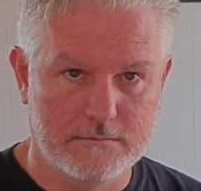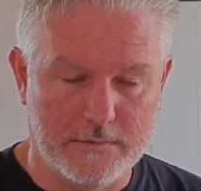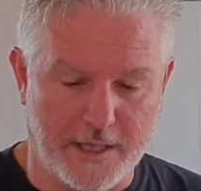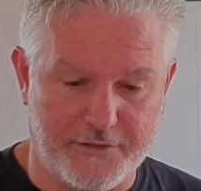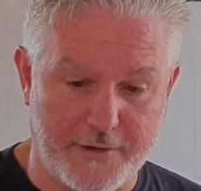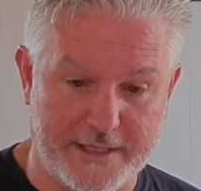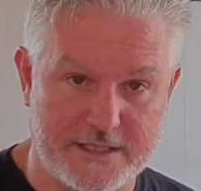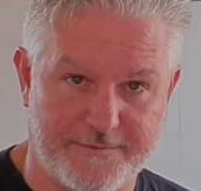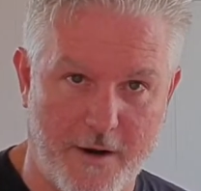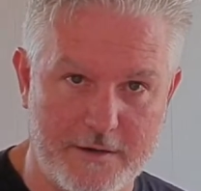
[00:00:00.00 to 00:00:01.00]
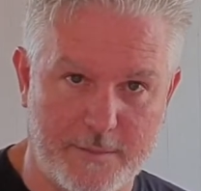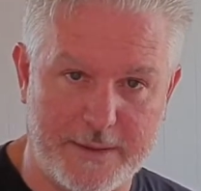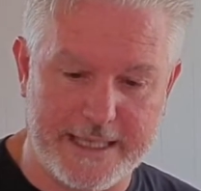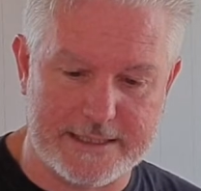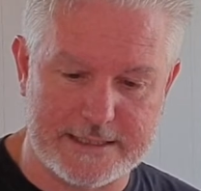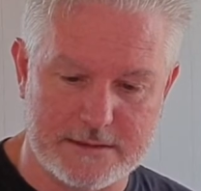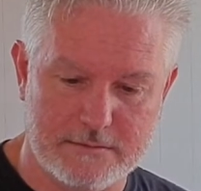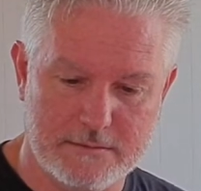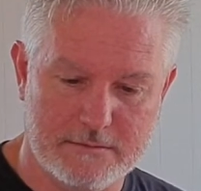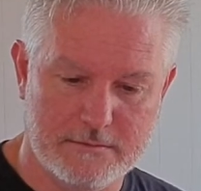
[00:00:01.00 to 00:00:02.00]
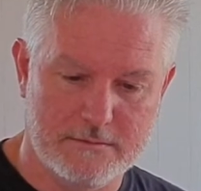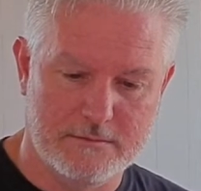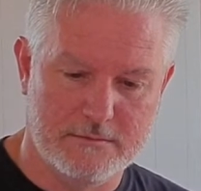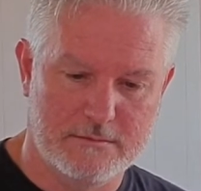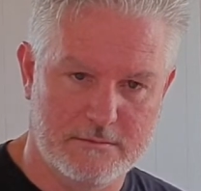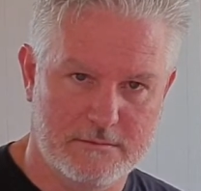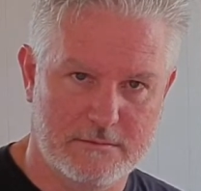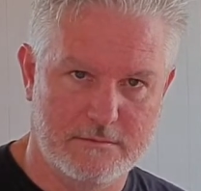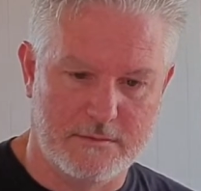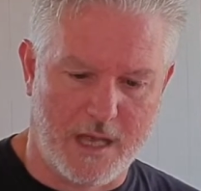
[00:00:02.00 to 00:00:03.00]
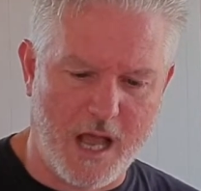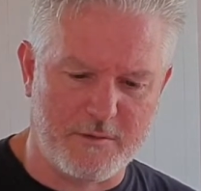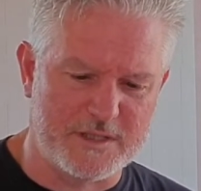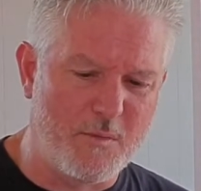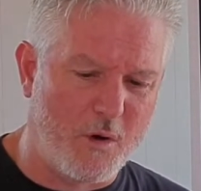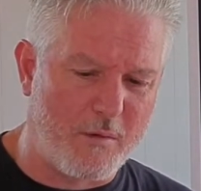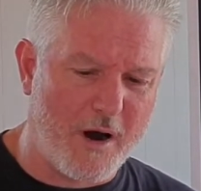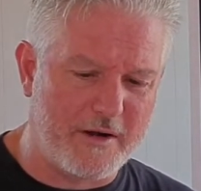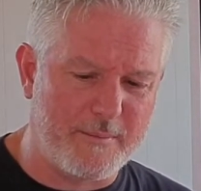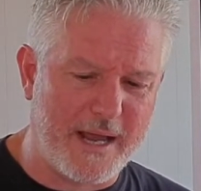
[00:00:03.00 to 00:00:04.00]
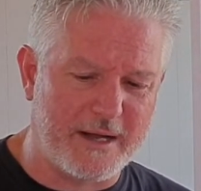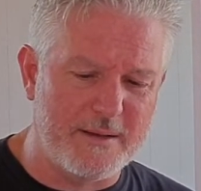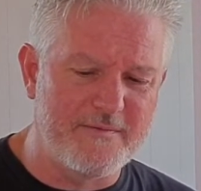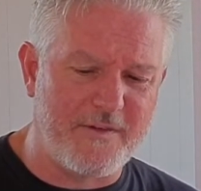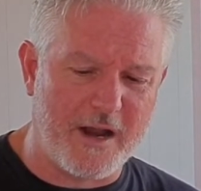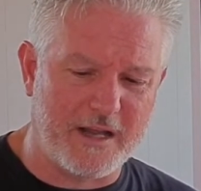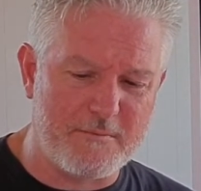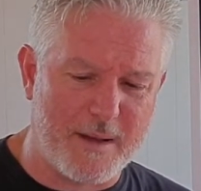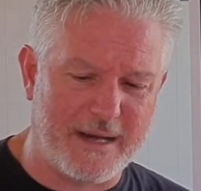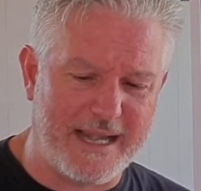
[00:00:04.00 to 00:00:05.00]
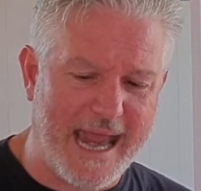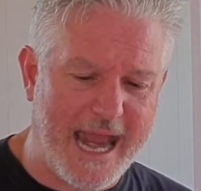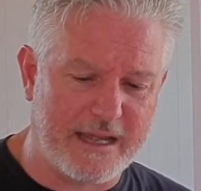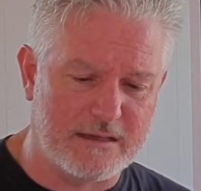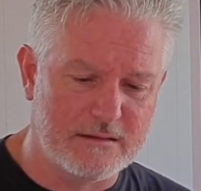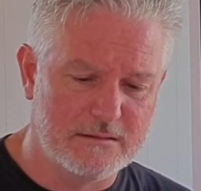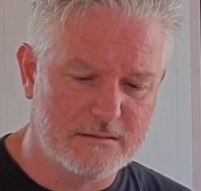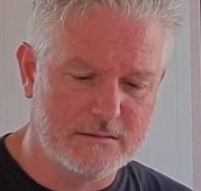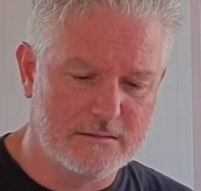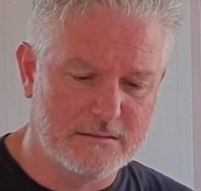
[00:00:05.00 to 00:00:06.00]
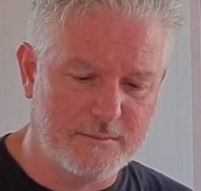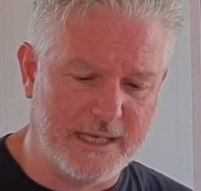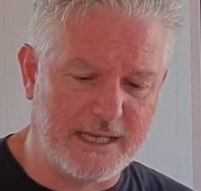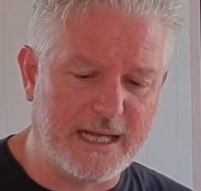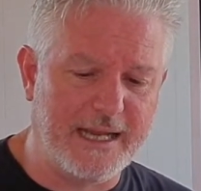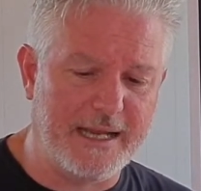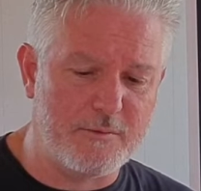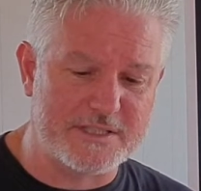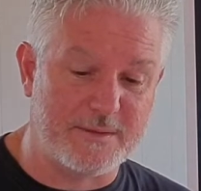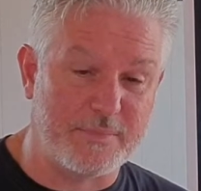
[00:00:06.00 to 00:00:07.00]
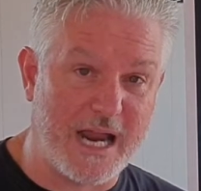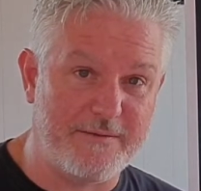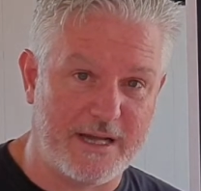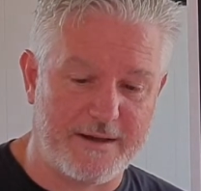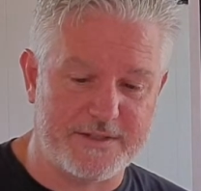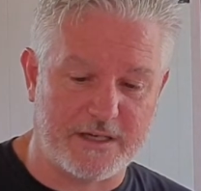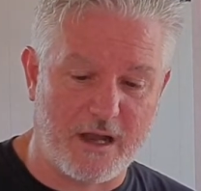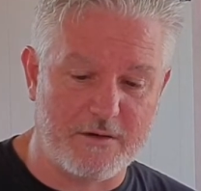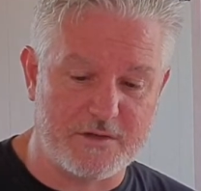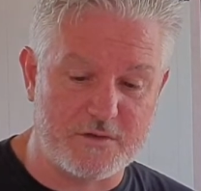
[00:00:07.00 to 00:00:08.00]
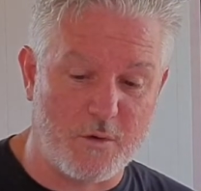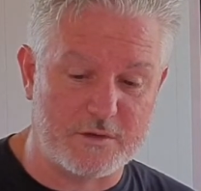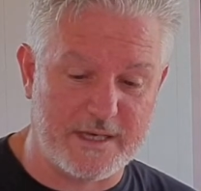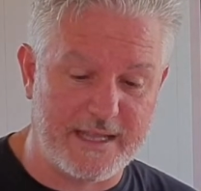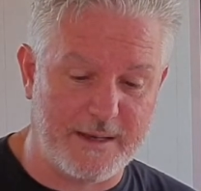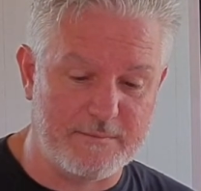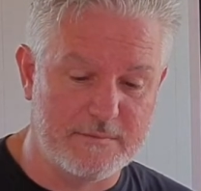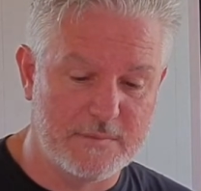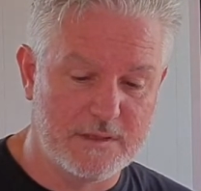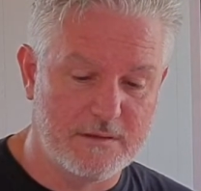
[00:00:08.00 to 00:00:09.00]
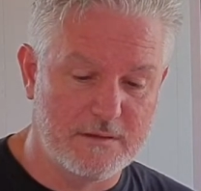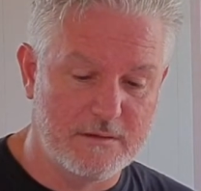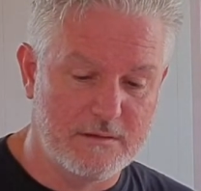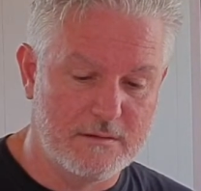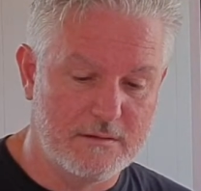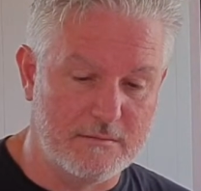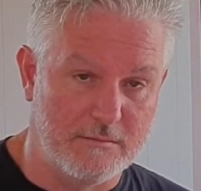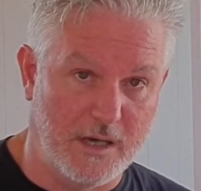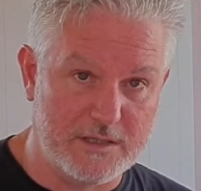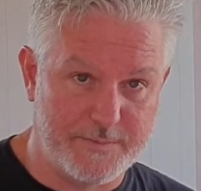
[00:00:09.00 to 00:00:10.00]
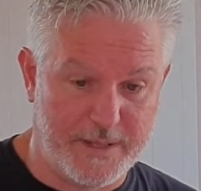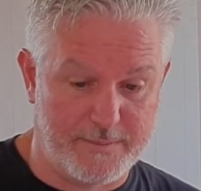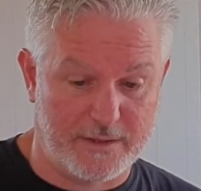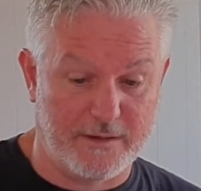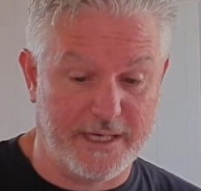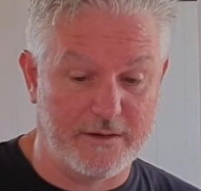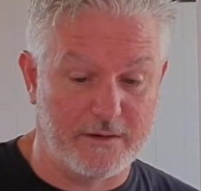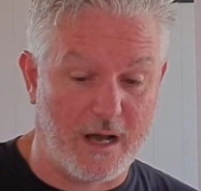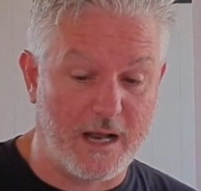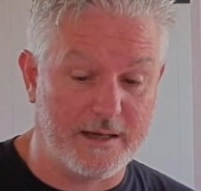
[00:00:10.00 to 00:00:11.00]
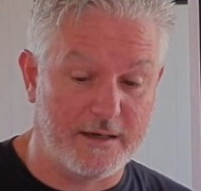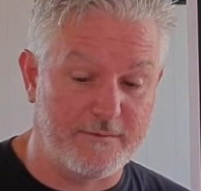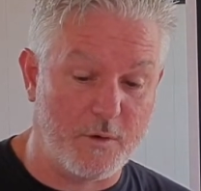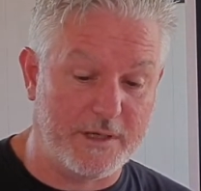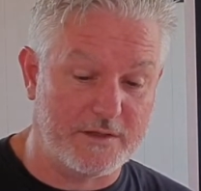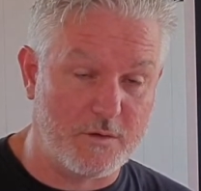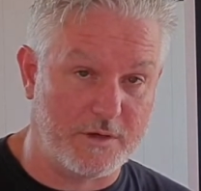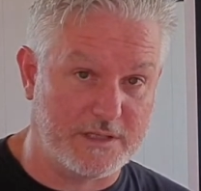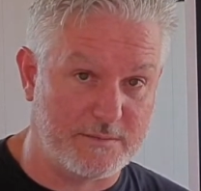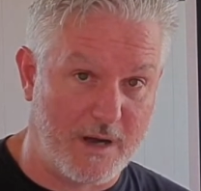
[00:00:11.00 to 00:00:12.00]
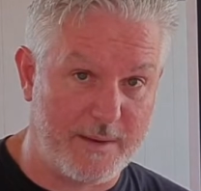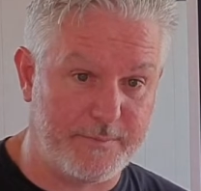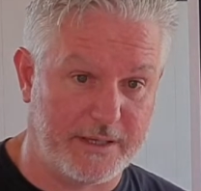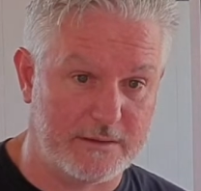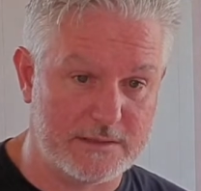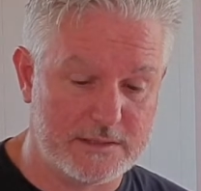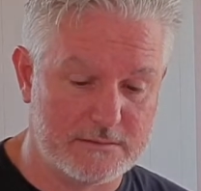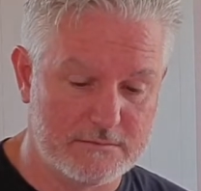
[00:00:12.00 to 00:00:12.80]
He threatened to phone the police. I was more worried about him phoning Mum and Dad, but he clearly wasn't brave enough to go to talk to them. Most people on Herod Island avoided talking to my parents.